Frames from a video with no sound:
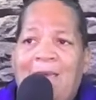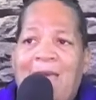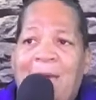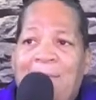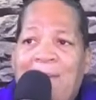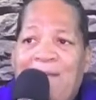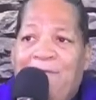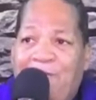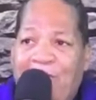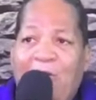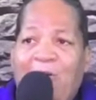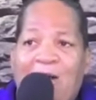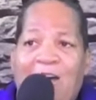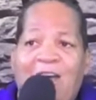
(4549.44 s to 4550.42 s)

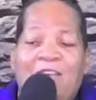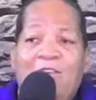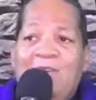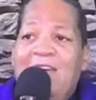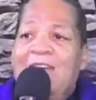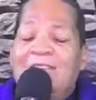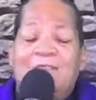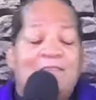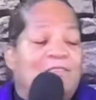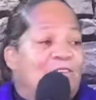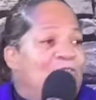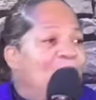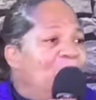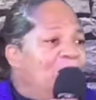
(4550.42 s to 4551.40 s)
before you enter into
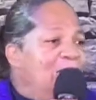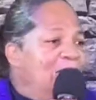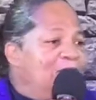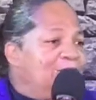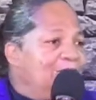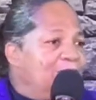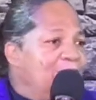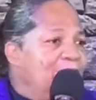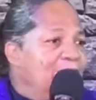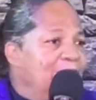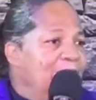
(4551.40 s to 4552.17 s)
your classroom.